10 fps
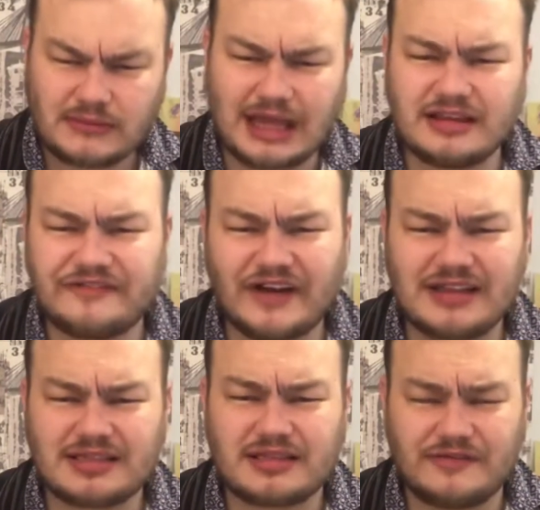And the
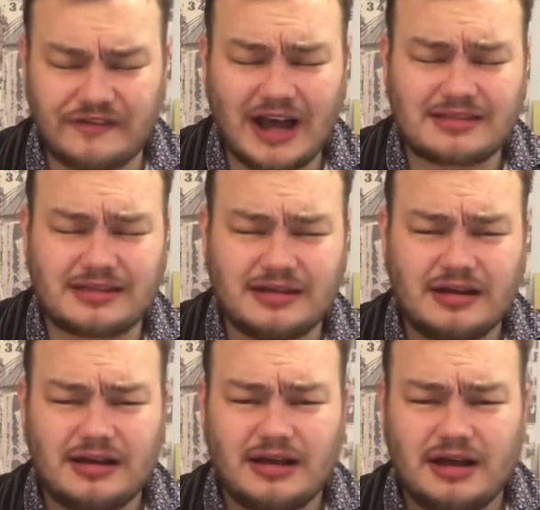fact
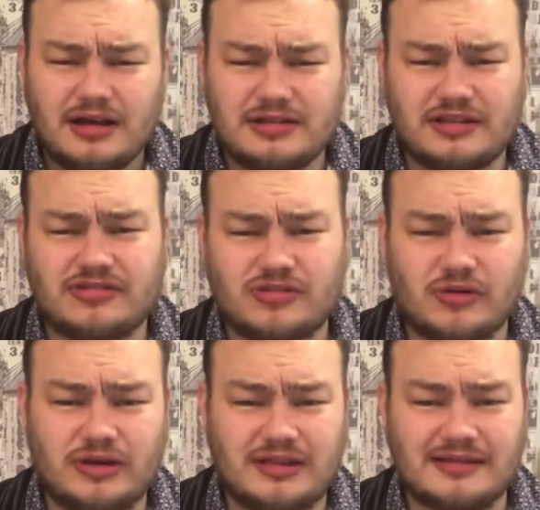that this
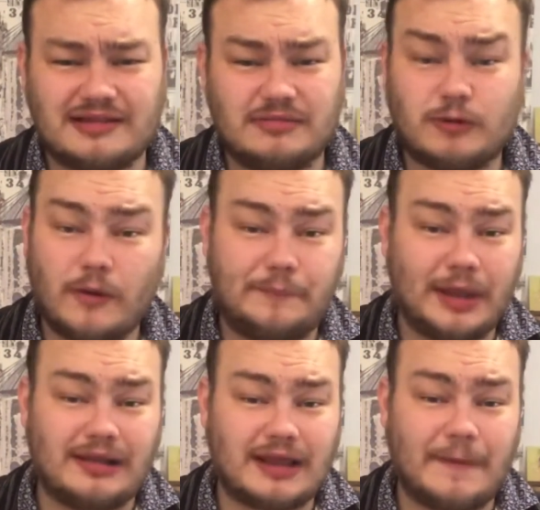story does seem to have
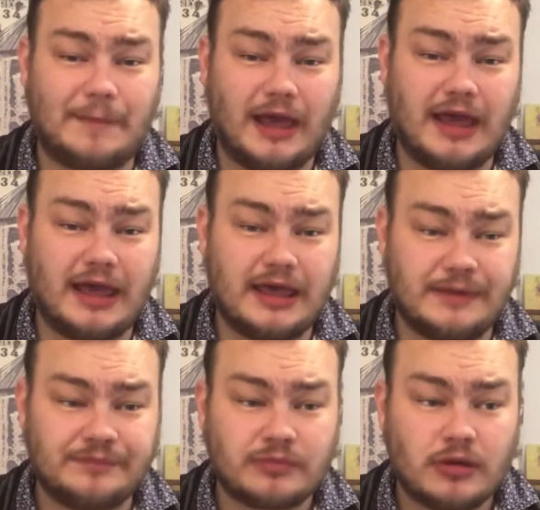built up
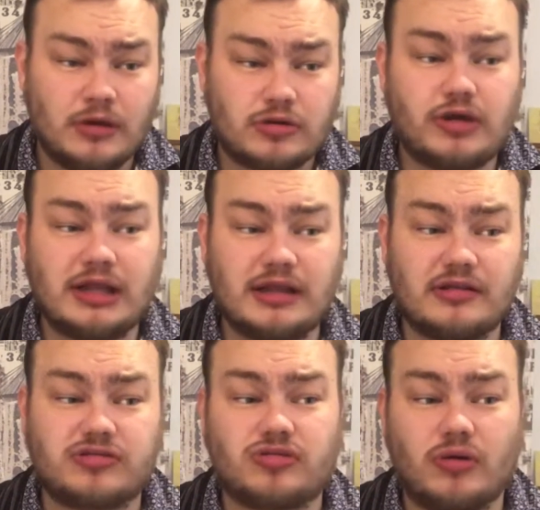a great
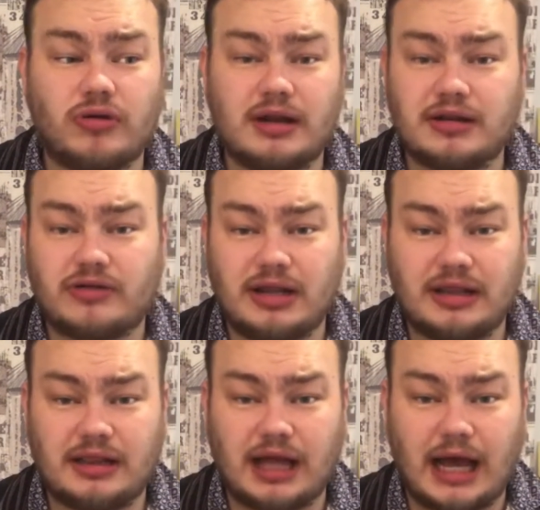little story and a great
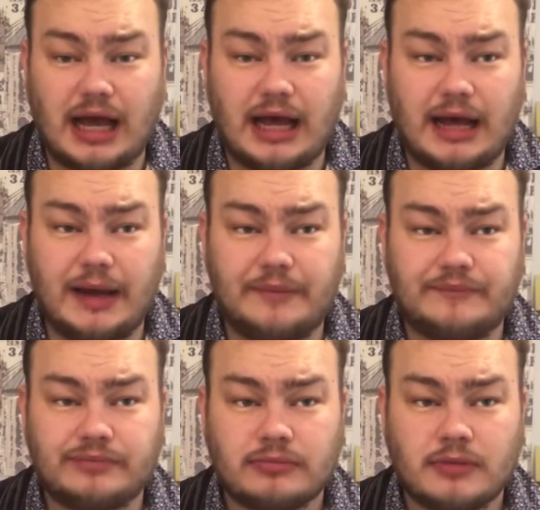little
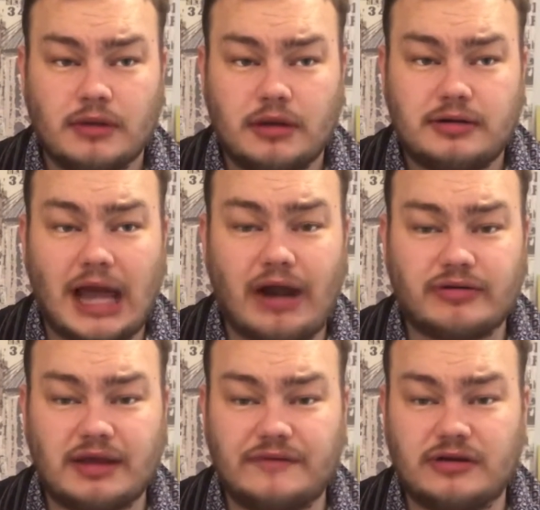
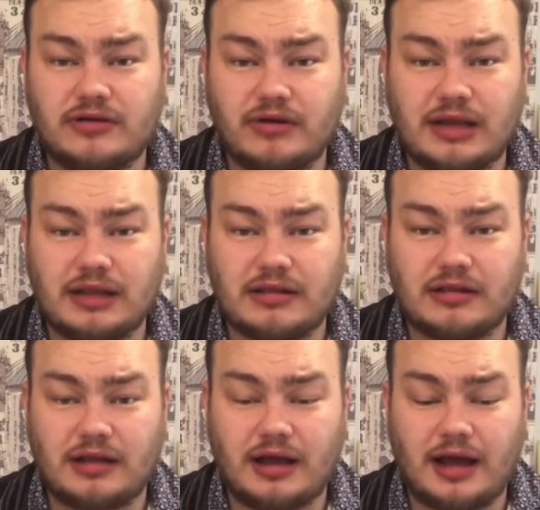narrative and a great little